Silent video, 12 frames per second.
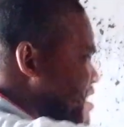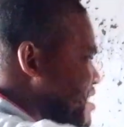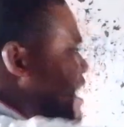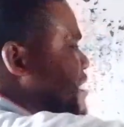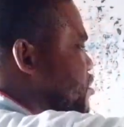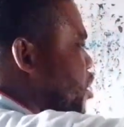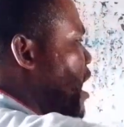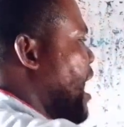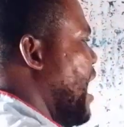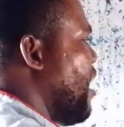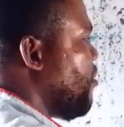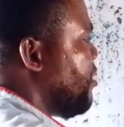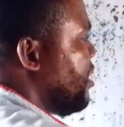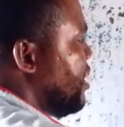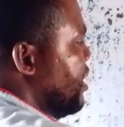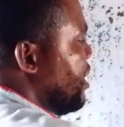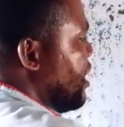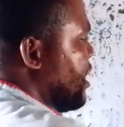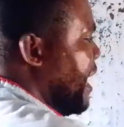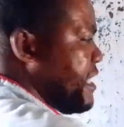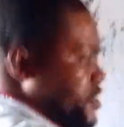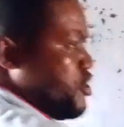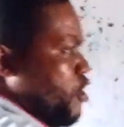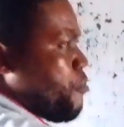There's no how
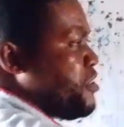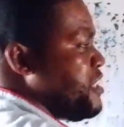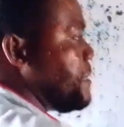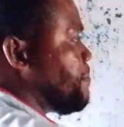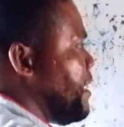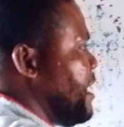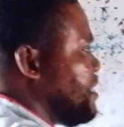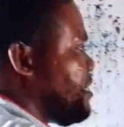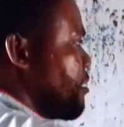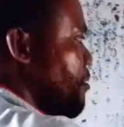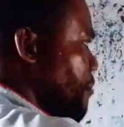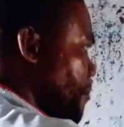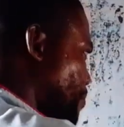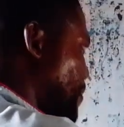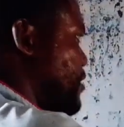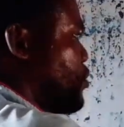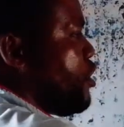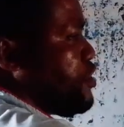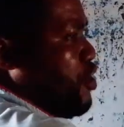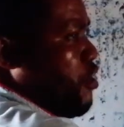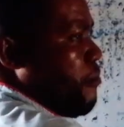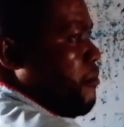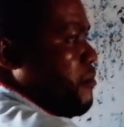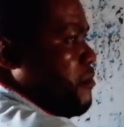calcium will displace
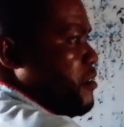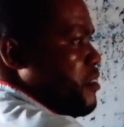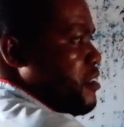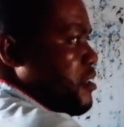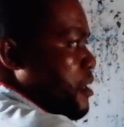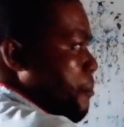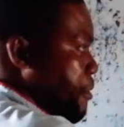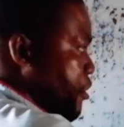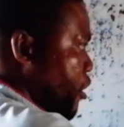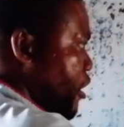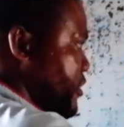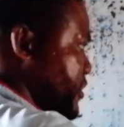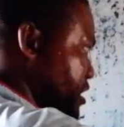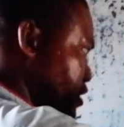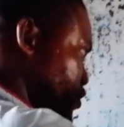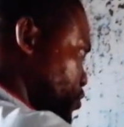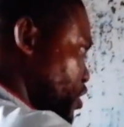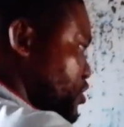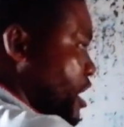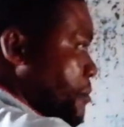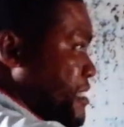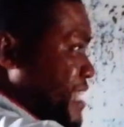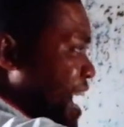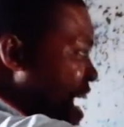sodium, because
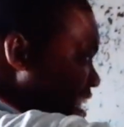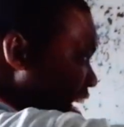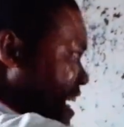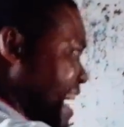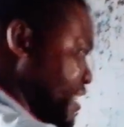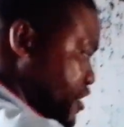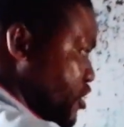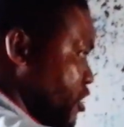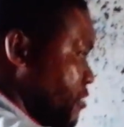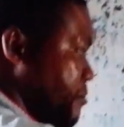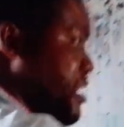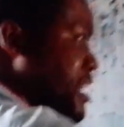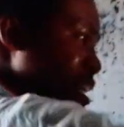sodium is higher than calcium